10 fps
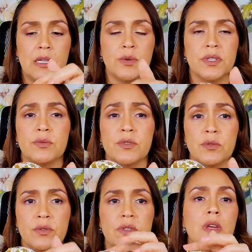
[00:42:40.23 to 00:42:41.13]

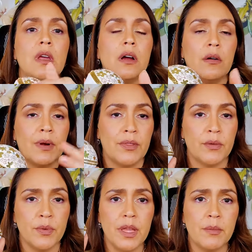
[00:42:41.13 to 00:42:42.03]
crystals around the
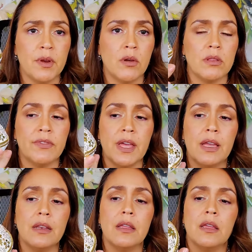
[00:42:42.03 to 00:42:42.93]
rim and all of that,